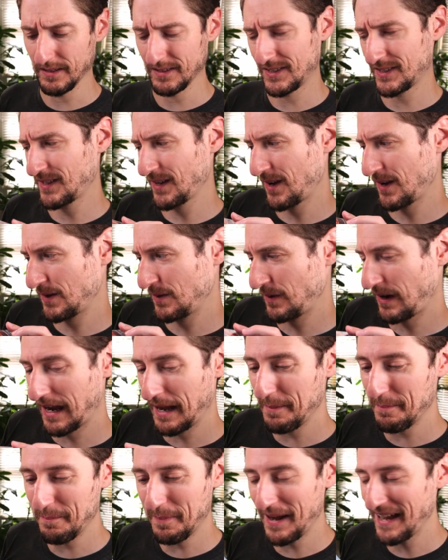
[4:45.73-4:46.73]
So
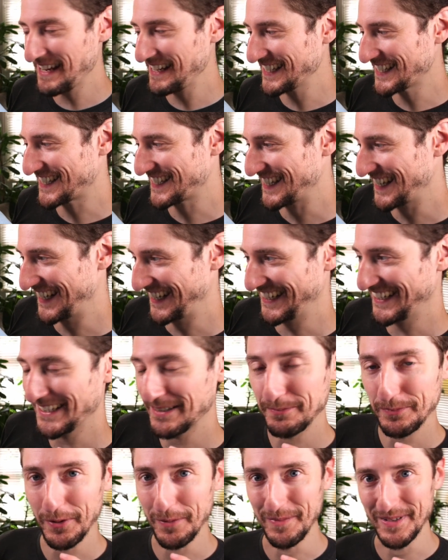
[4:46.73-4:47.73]
I might say,
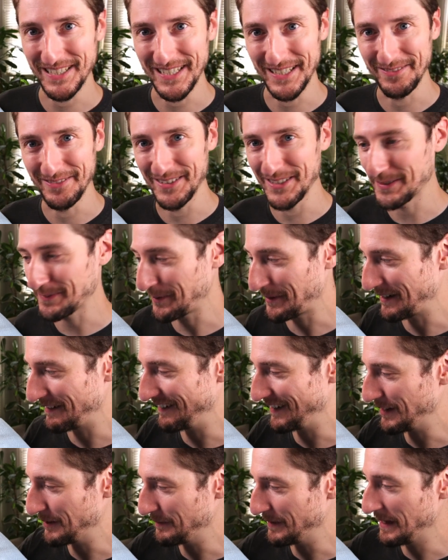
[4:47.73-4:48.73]
I'm putting myself on the spot here
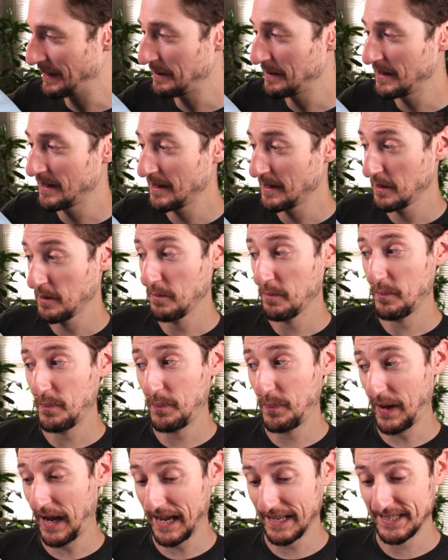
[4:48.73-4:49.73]
a little bit,
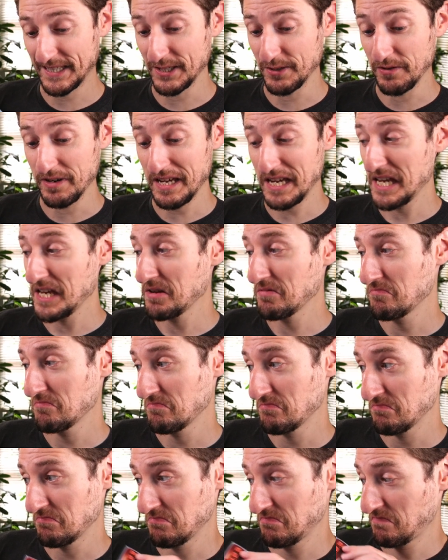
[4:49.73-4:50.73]
battery
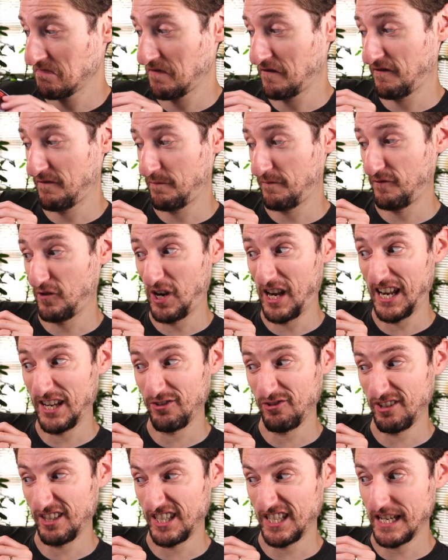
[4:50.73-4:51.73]
for
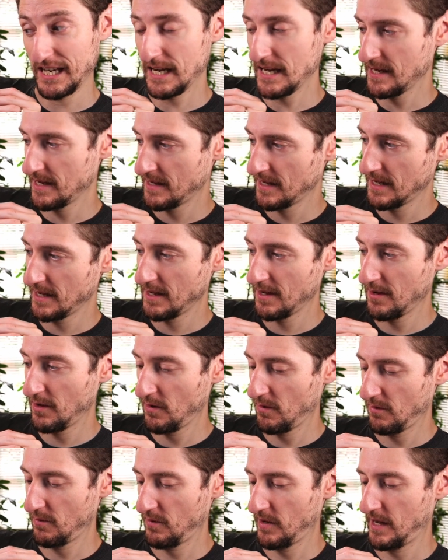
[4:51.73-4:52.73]
electricity,
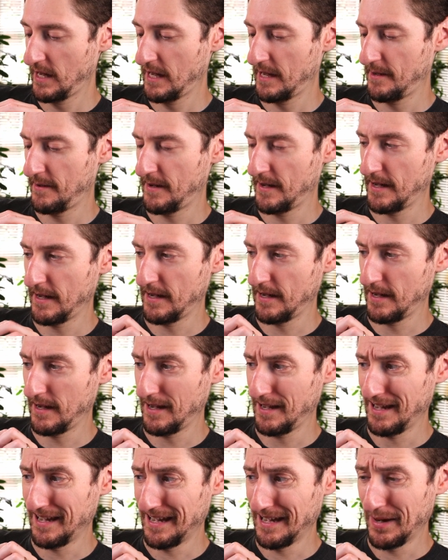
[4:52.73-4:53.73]

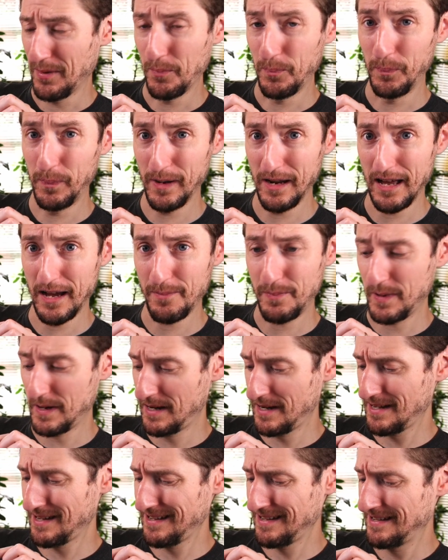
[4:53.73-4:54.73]
uh,
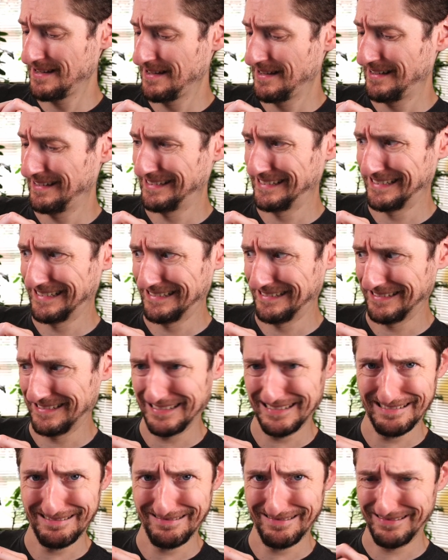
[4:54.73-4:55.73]
blubber,
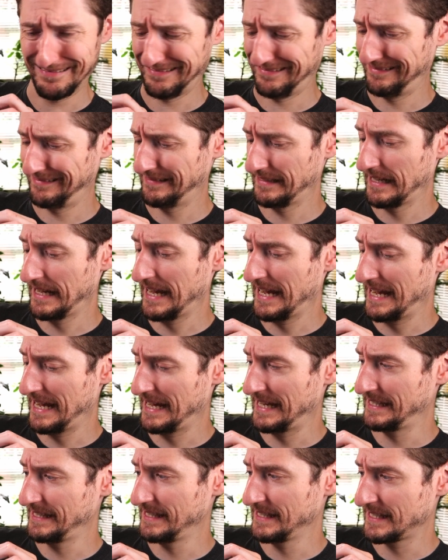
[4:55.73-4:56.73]
uh,
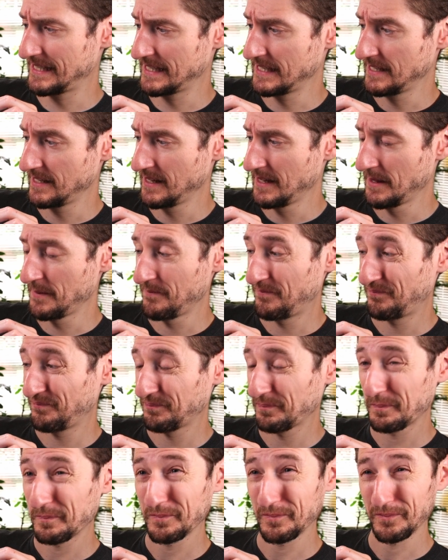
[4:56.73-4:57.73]
and
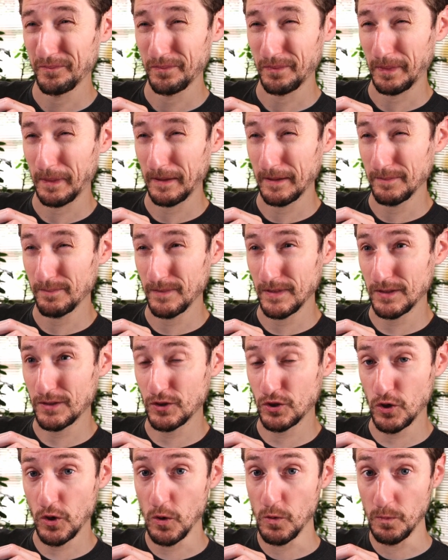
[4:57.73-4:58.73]

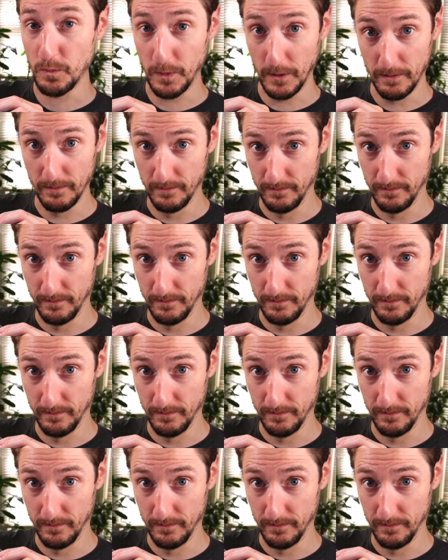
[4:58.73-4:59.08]
soup.